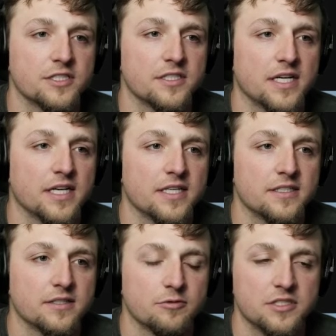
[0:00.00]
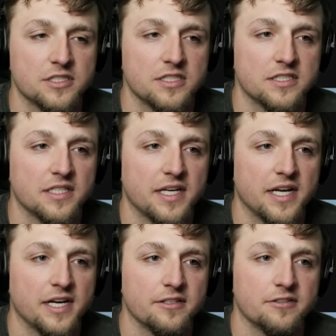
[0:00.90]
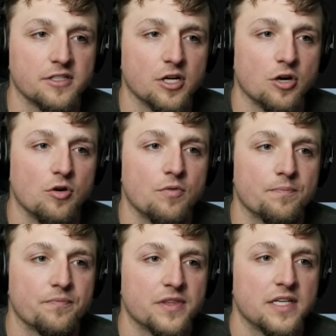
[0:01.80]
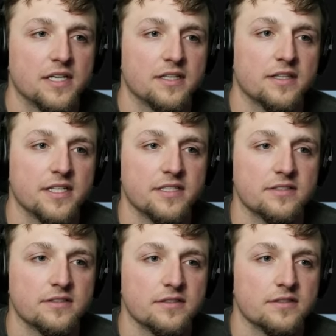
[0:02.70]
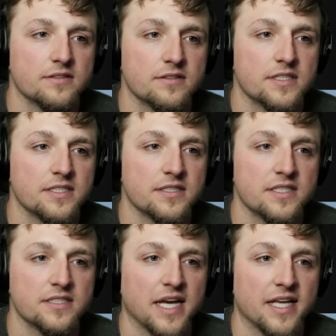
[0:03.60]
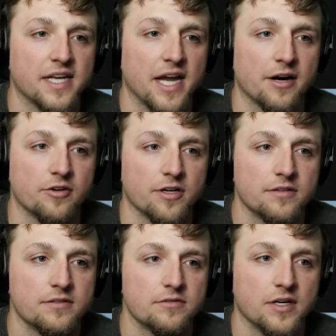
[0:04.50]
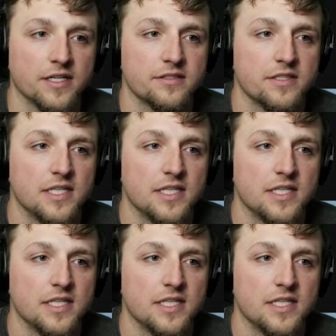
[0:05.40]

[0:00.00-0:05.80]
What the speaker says: and then we just need to say error. Oh, this is an error, right?